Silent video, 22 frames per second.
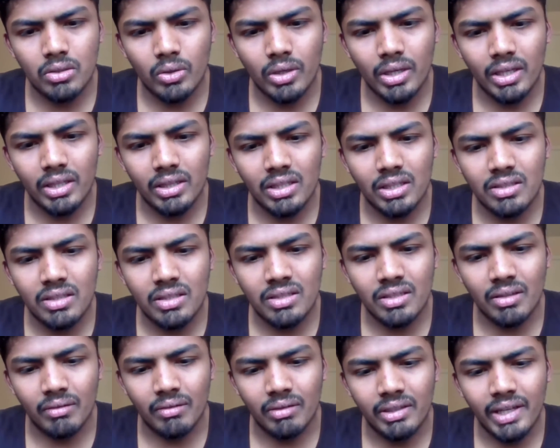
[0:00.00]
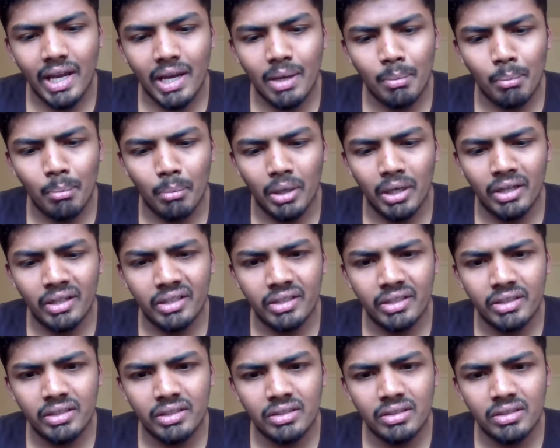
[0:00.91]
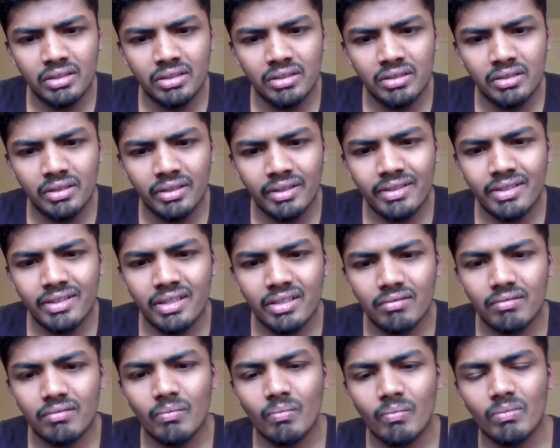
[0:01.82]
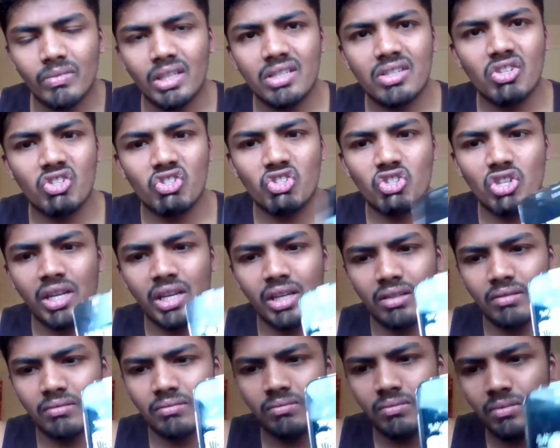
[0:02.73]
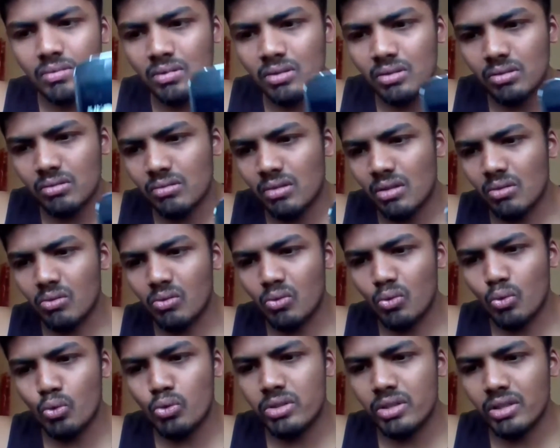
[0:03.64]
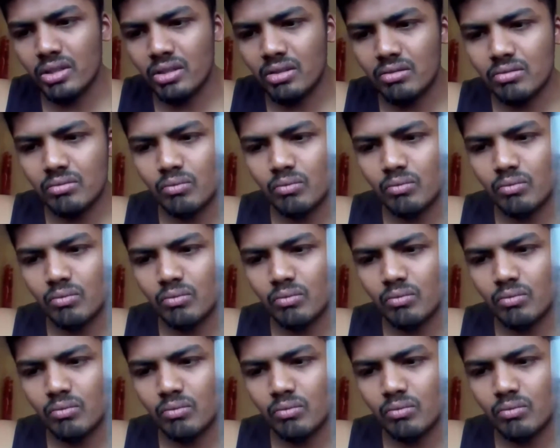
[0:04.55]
Okay, this is a damn bird. It's a chicken or a rooster,